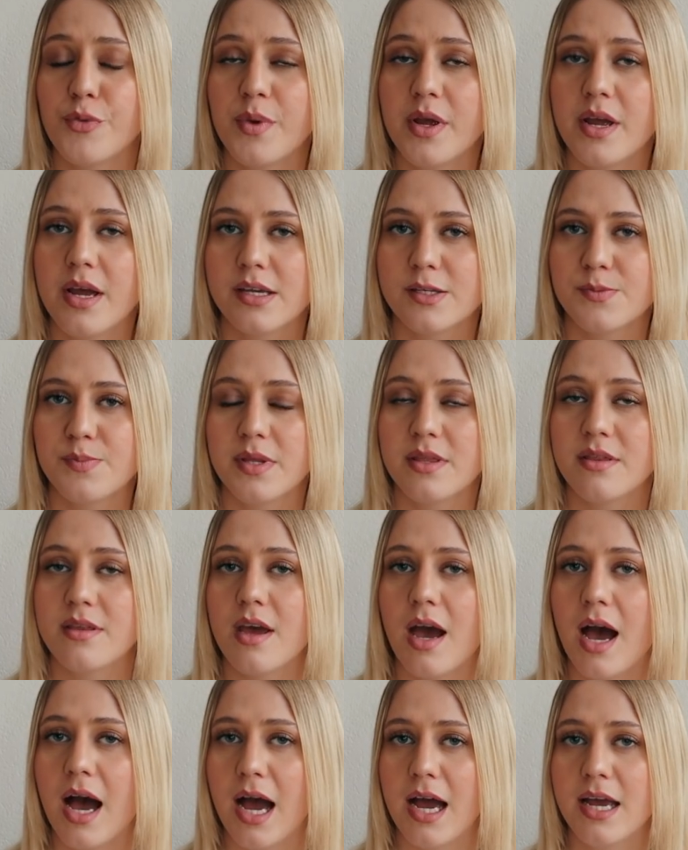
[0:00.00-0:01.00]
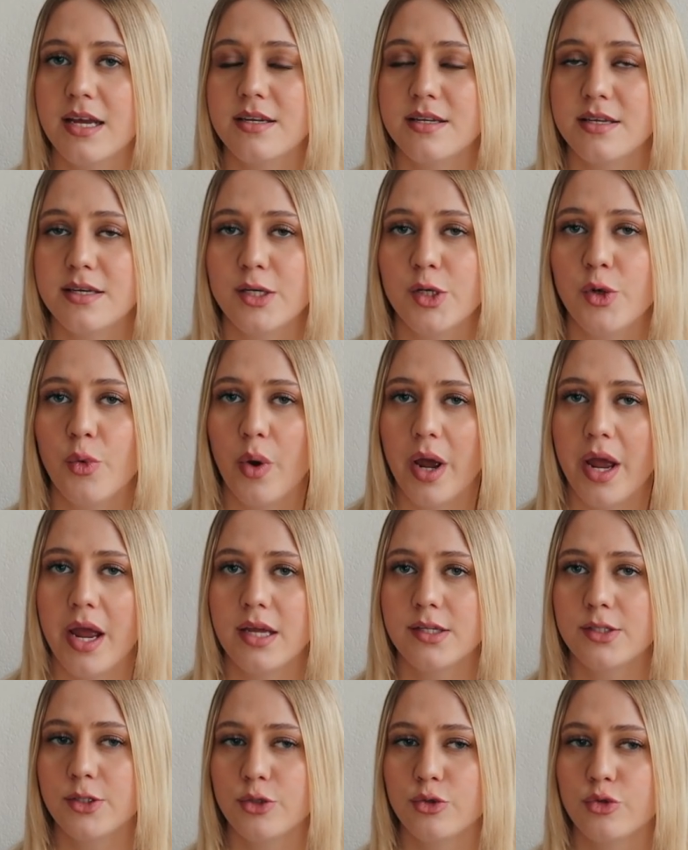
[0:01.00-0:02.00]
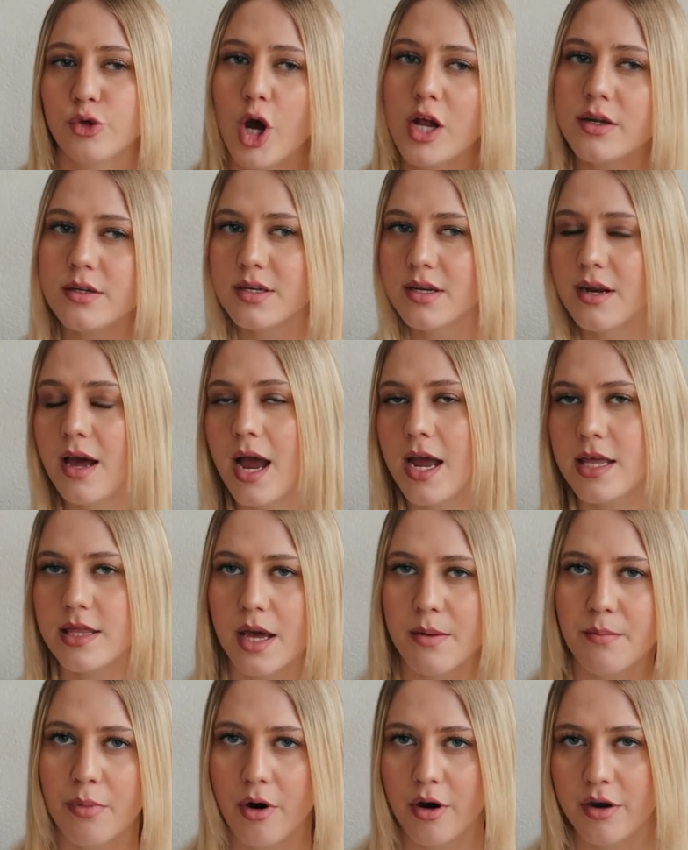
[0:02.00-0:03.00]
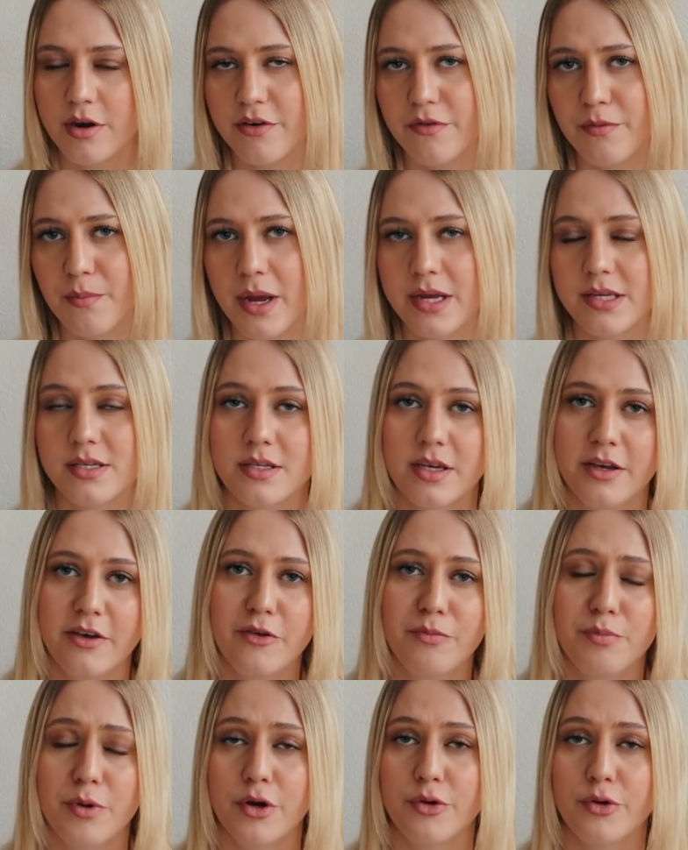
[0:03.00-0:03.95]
me has been the ideal way to not deny that part of myself,